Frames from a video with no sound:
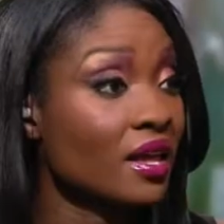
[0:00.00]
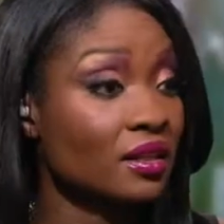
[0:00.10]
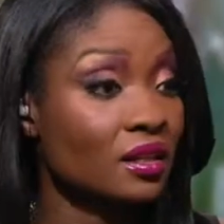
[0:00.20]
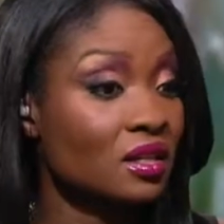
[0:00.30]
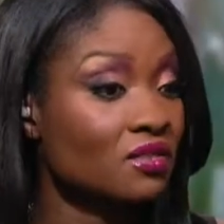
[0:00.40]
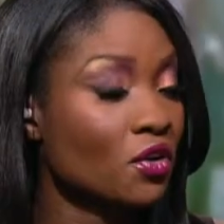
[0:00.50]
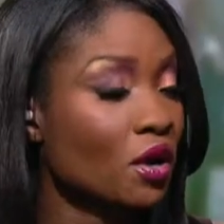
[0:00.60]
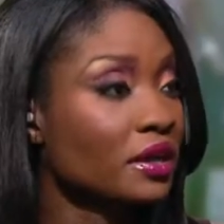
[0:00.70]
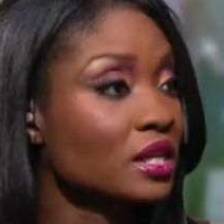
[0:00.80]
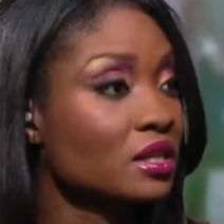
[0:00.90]
yet. Thus far,
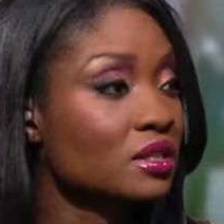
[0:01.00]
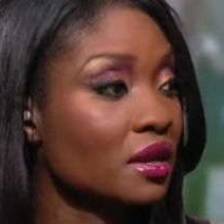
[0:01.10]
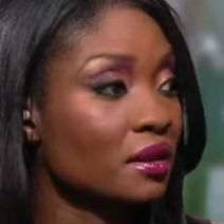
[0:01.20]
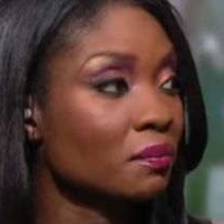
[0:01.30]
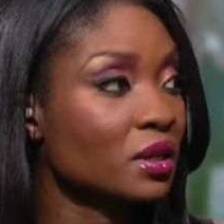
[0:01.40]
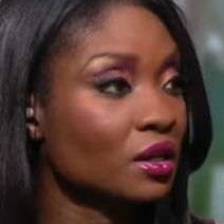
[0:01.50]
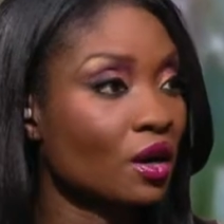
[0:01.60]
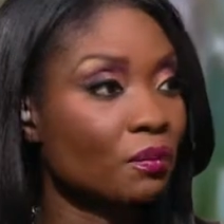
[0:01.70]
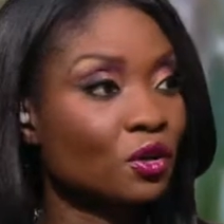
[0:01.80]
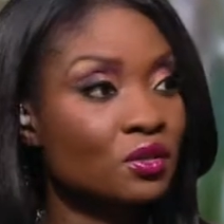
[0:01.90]
his uh,
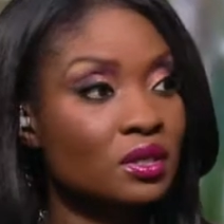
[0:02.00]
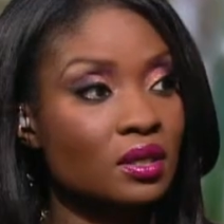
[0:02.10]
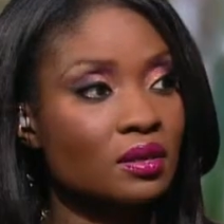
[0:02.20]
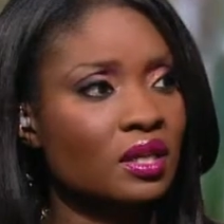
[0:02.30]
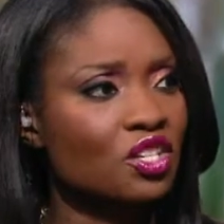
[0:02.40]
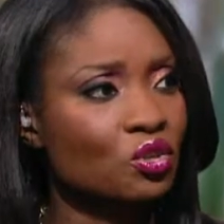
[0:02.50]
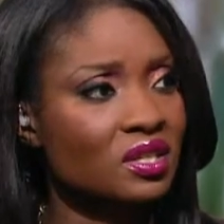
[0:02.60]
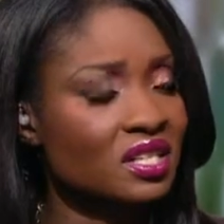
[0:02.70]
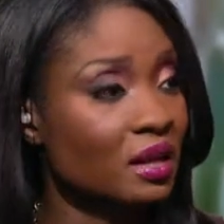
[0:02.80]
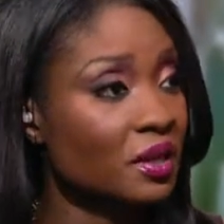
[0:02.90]
PR person issued
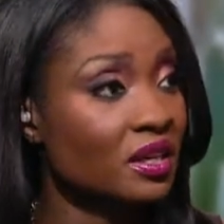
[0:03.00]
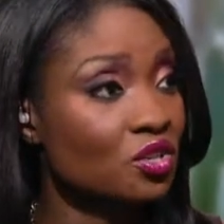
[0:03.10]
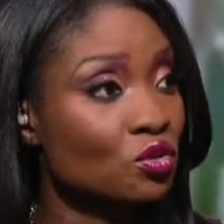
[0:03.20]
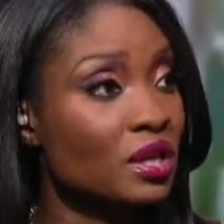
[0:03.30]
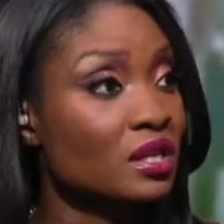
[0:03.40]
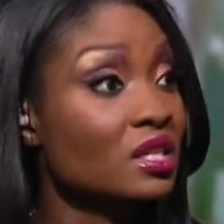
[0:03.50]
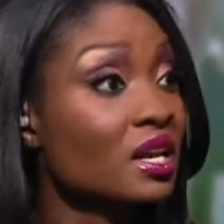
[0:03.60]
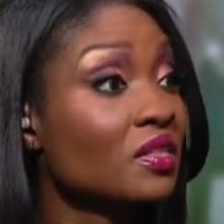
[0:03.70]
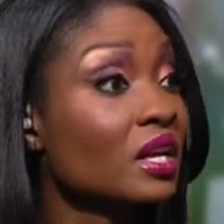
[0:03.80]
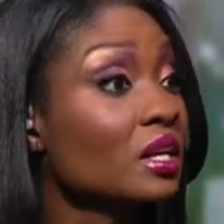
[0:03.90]
a statement yesterday
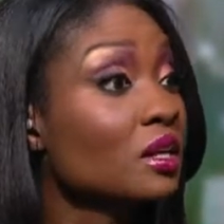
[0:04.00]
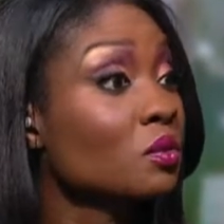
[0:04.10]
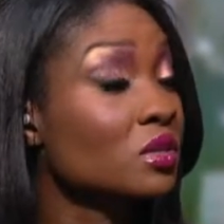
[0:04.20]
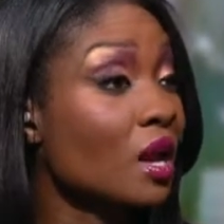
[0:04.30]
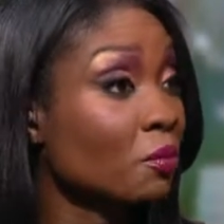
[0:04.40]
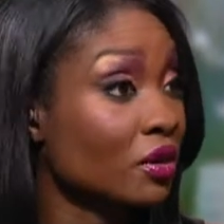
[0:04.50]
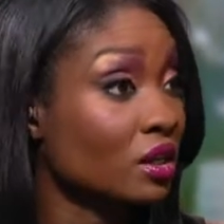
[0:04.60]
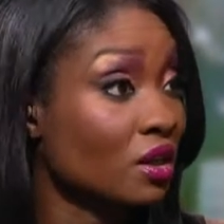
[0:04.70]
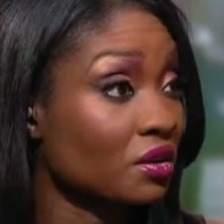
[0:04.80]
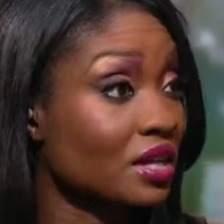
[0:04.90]
saying that he was
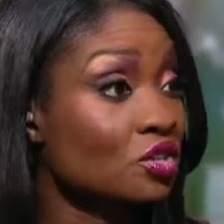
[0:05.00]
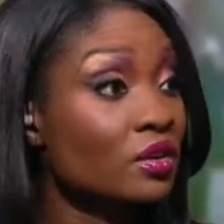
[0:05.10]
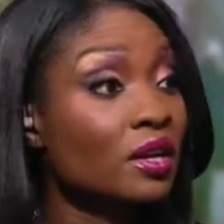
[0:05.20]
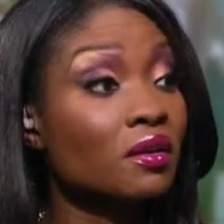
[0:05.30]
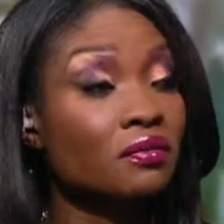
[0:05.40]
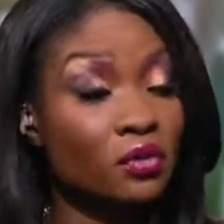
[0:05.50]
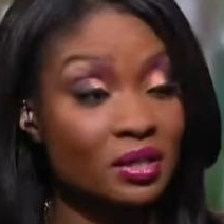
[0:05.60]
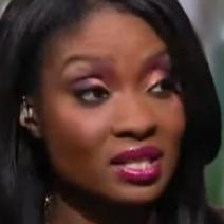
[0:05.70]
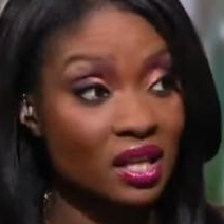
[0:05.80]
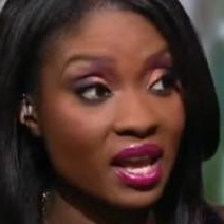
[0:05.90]
operated on yesterday for
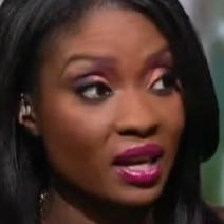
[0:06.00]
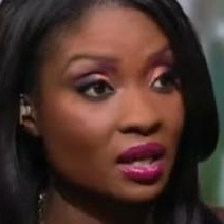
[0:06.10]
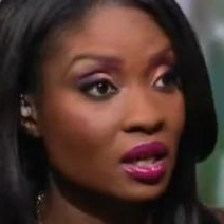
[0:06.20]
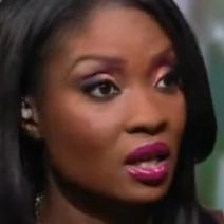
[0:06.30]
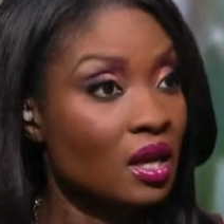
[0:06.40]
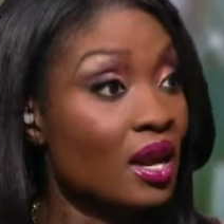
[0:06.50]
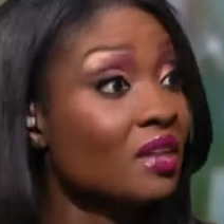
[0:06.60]
his leg mm -hmm.